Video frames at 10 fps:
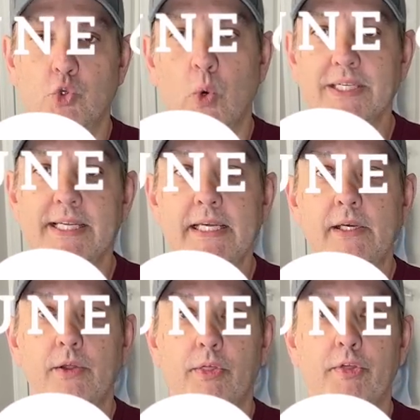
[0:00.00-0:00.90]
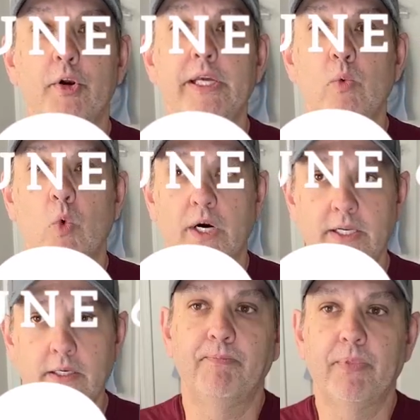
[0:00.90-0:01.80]

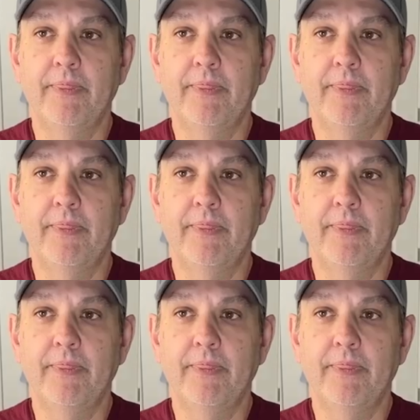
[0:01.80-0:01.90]
2031.